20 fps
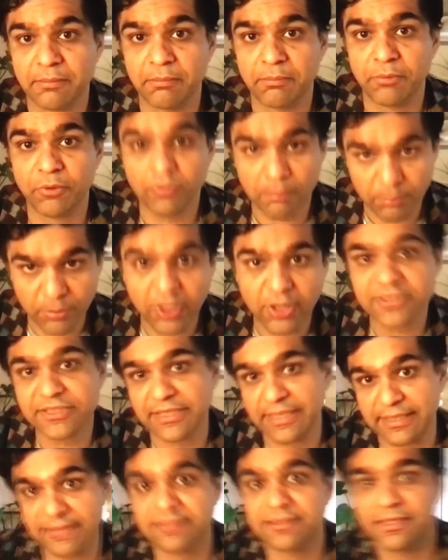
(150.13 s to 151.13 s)
pro-
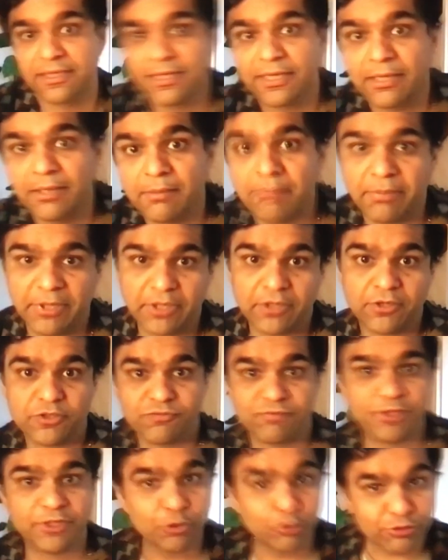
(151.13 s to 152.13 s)
project because
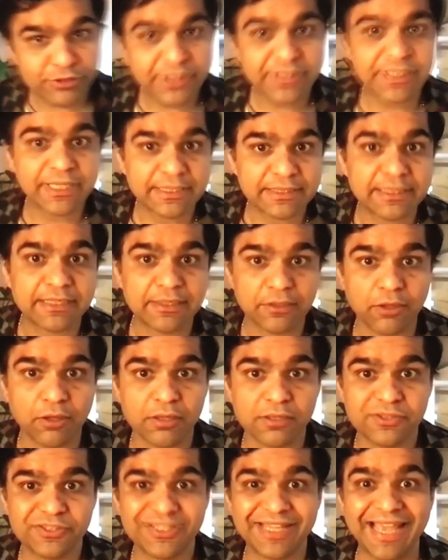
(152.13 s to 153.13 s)
we're using their
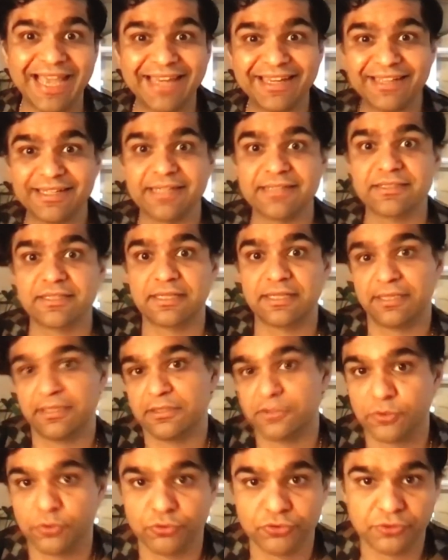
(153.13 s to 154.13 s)
technology and it has a clear
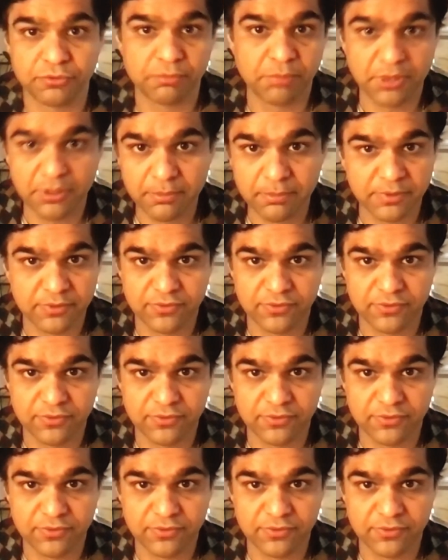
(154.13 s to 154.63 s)
social purpose.